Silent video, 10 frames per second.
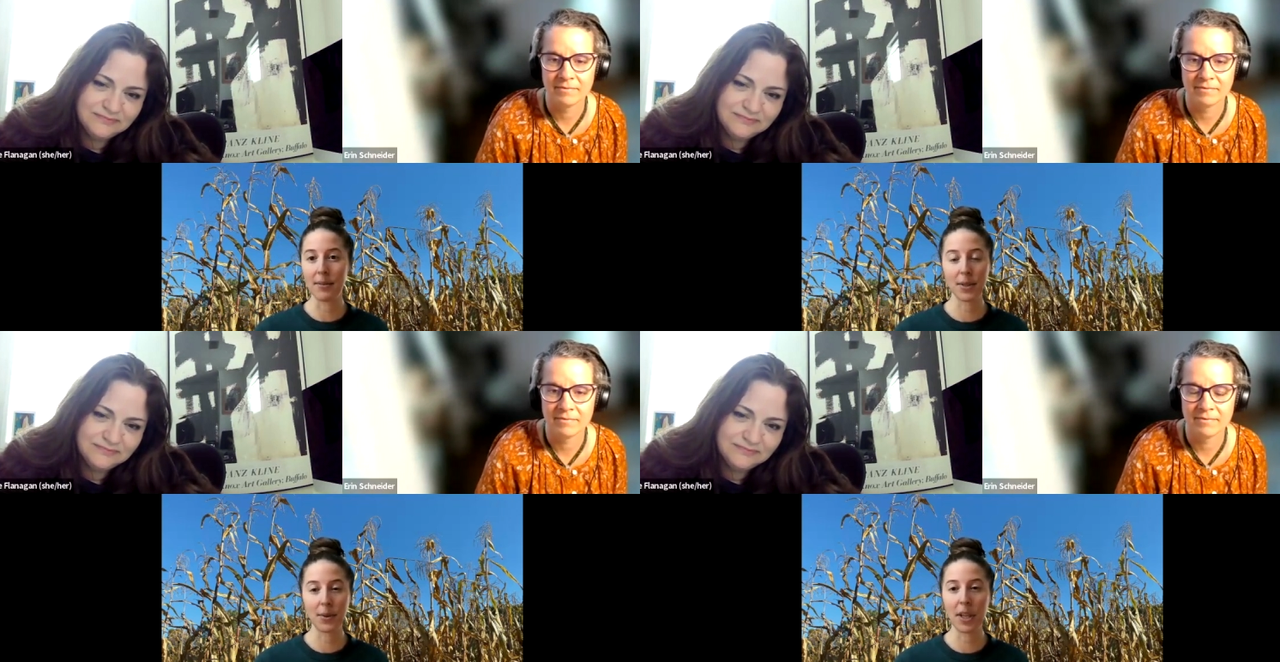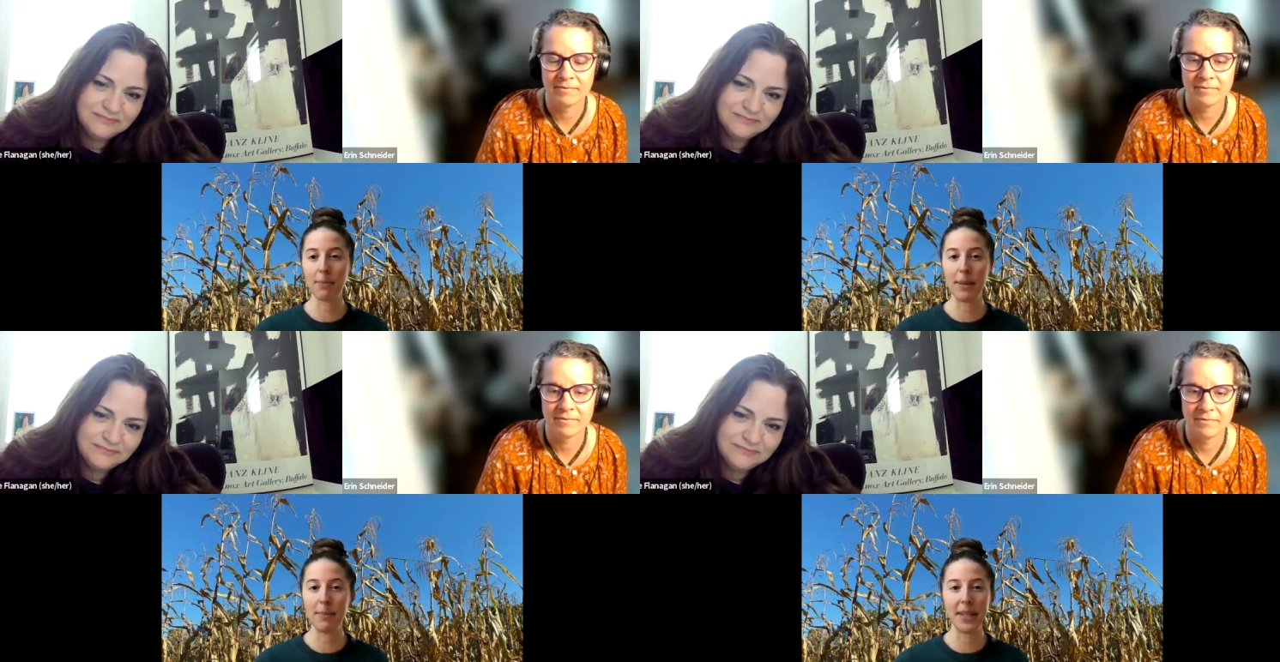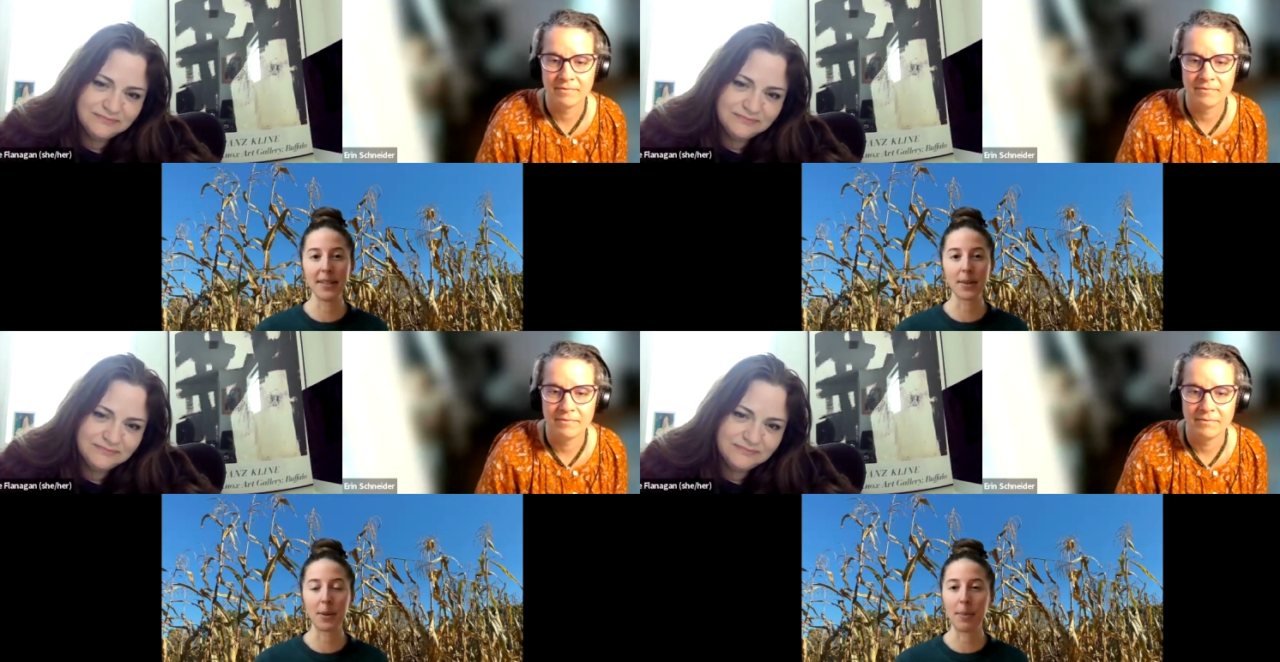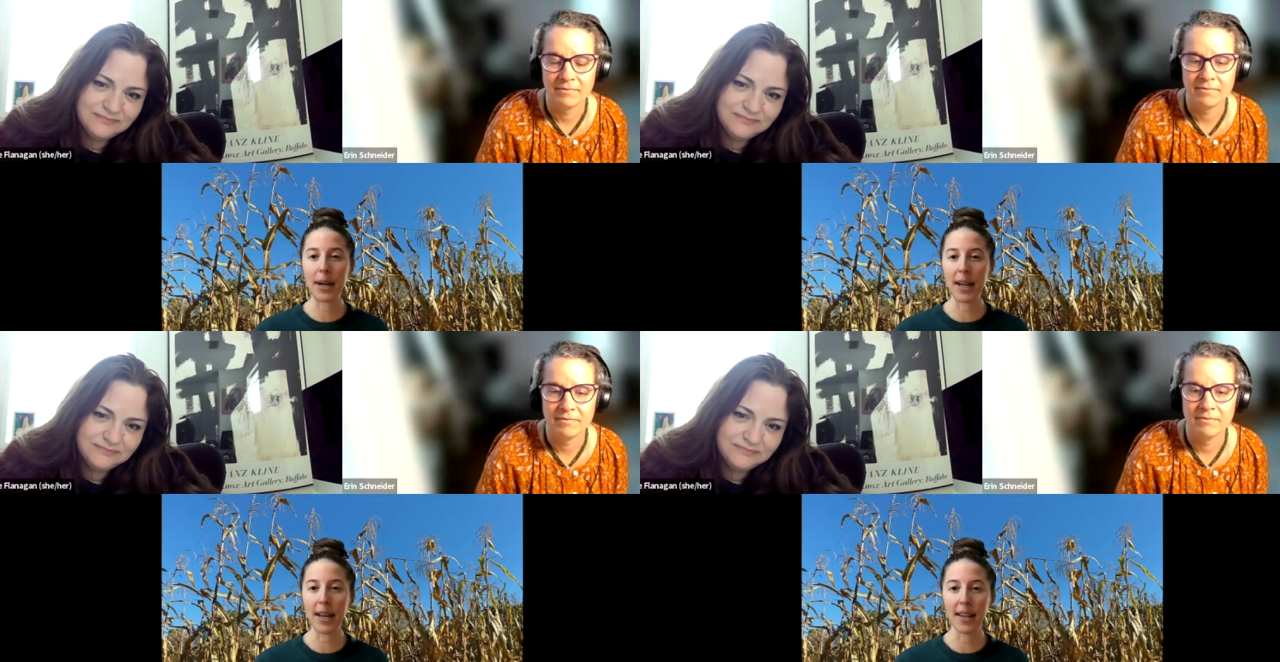Speaker 1: soil amendments or
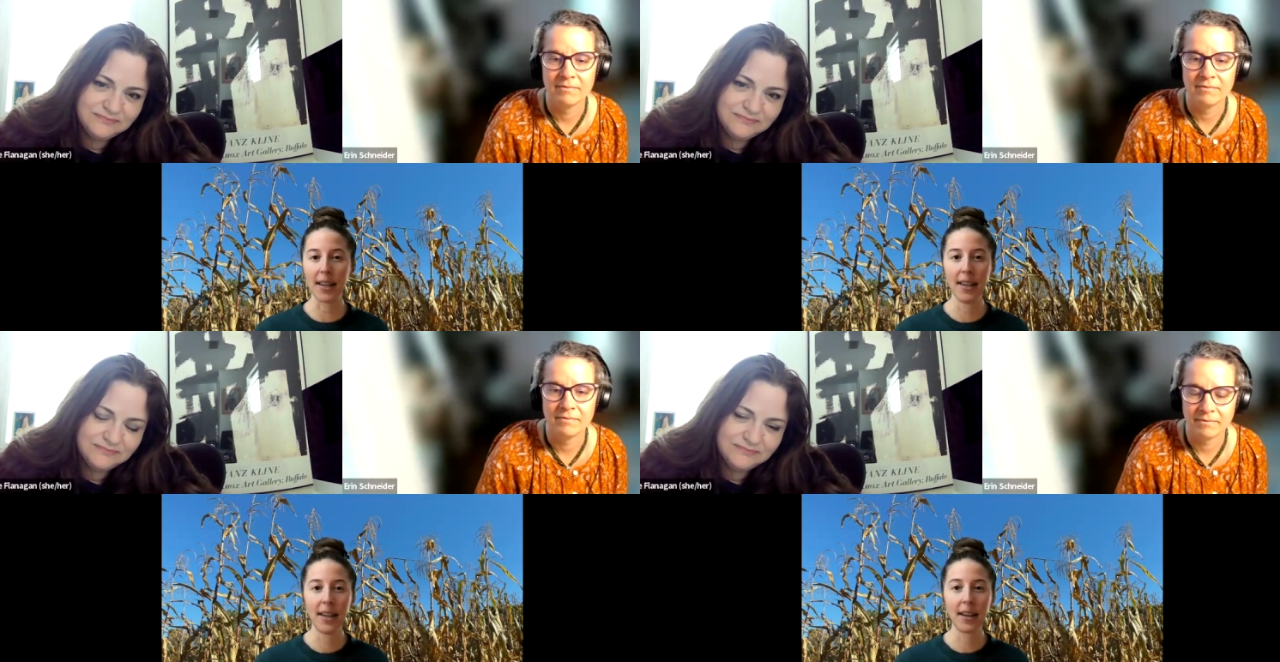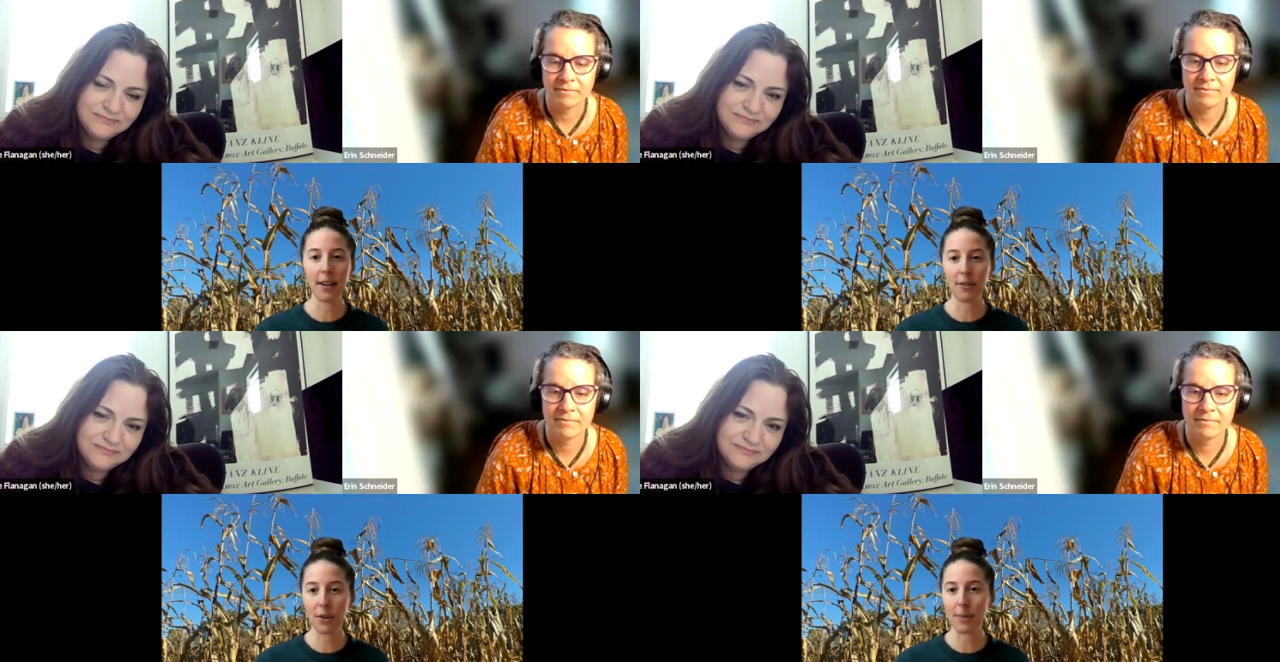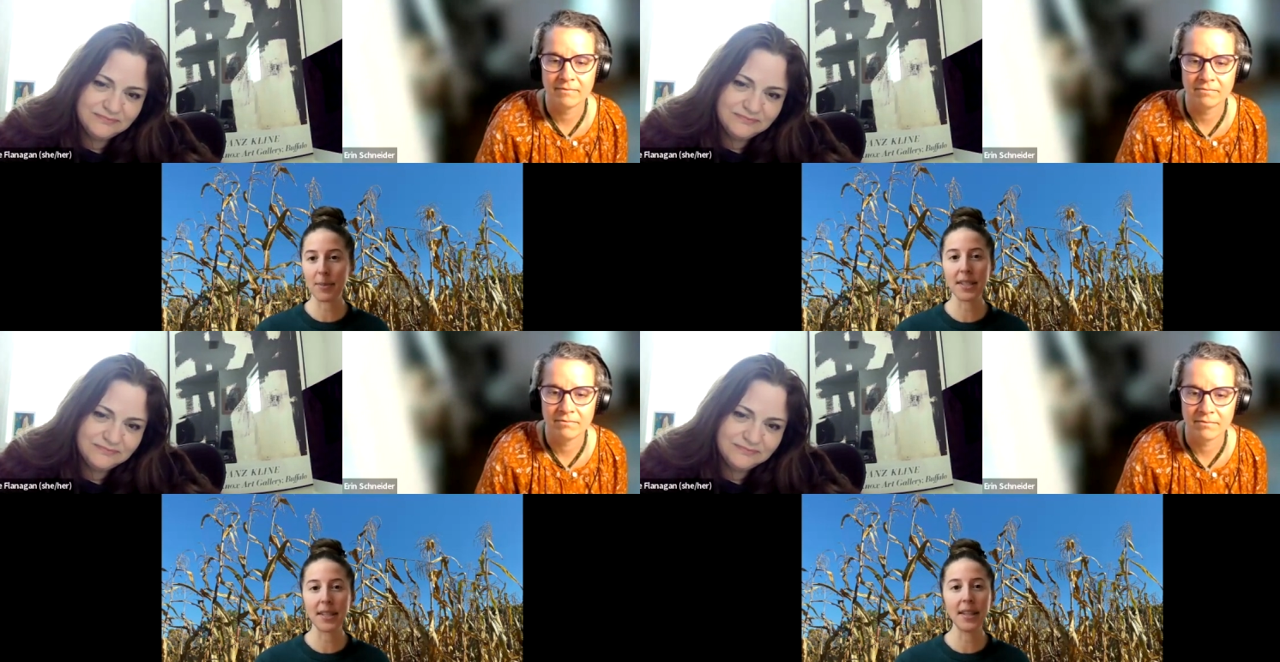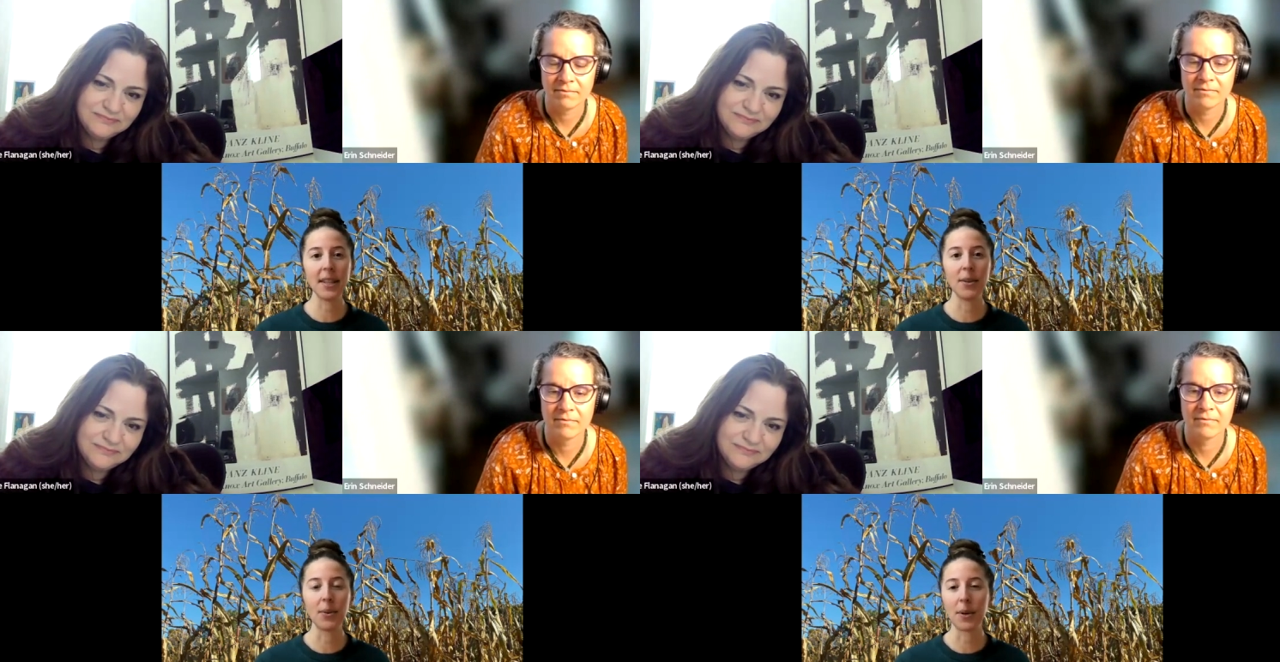buy cover crop seed
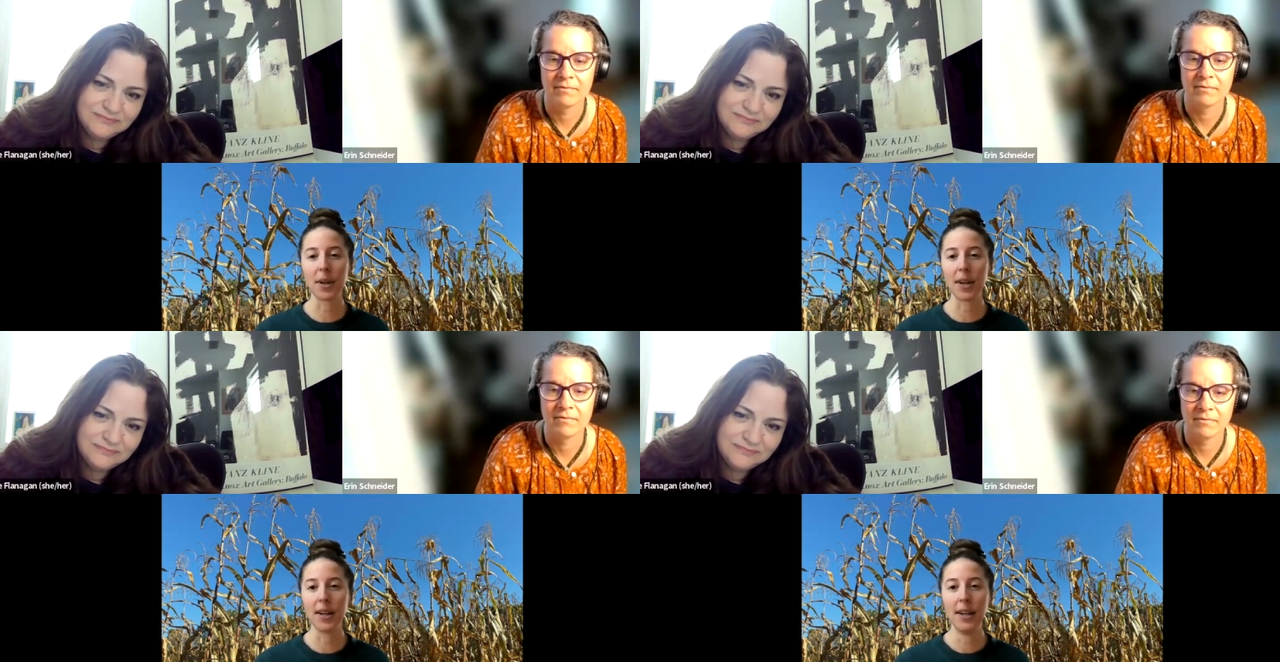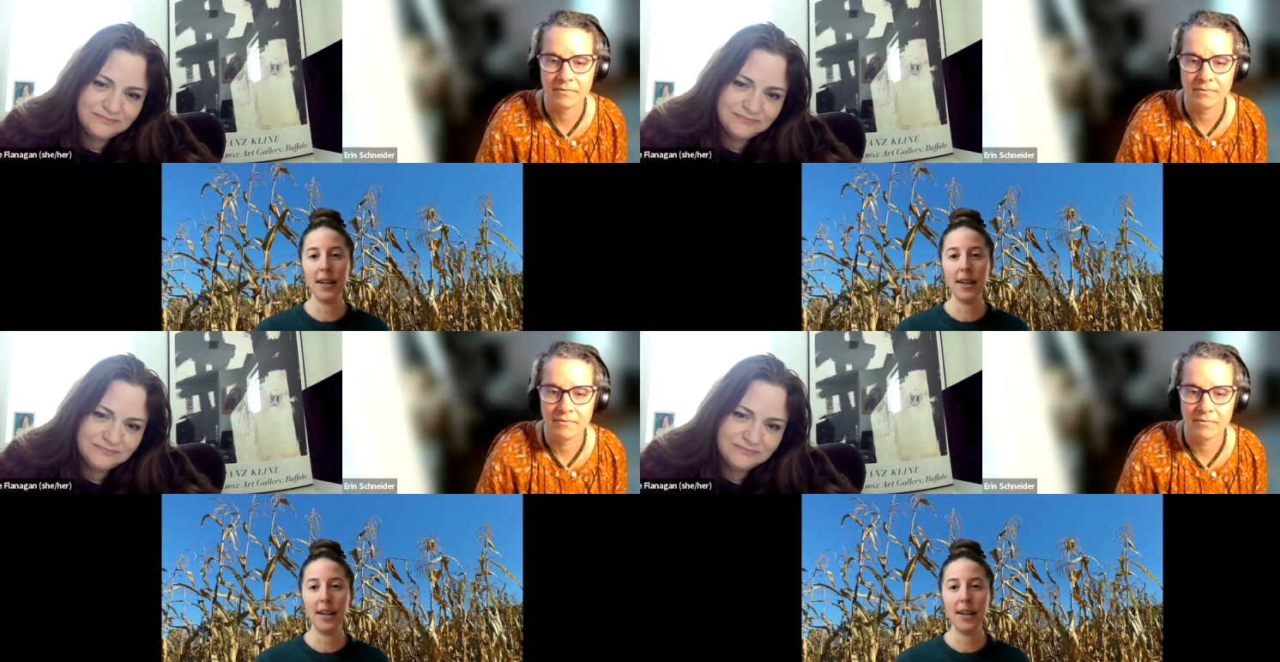or